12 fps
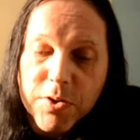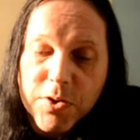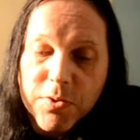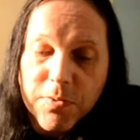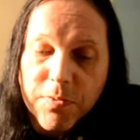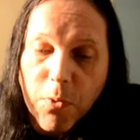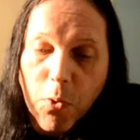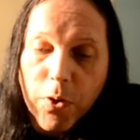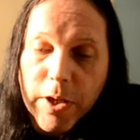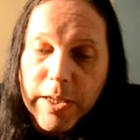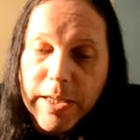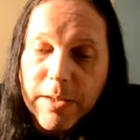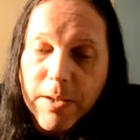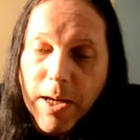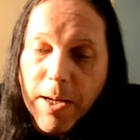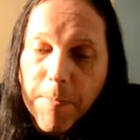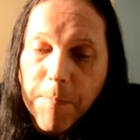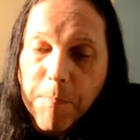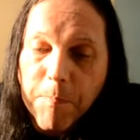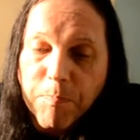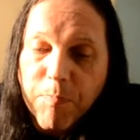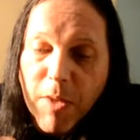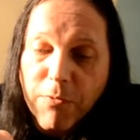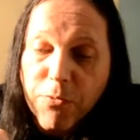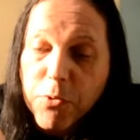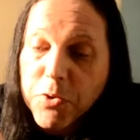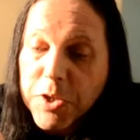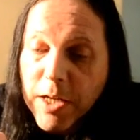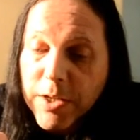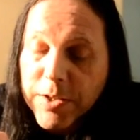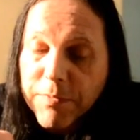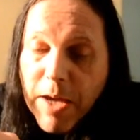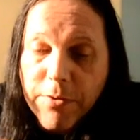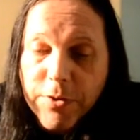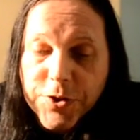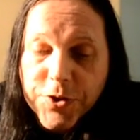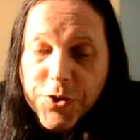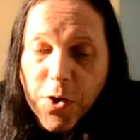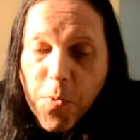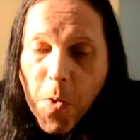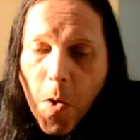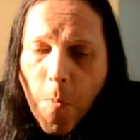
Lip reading: its sort of oily, fruity kind of character. So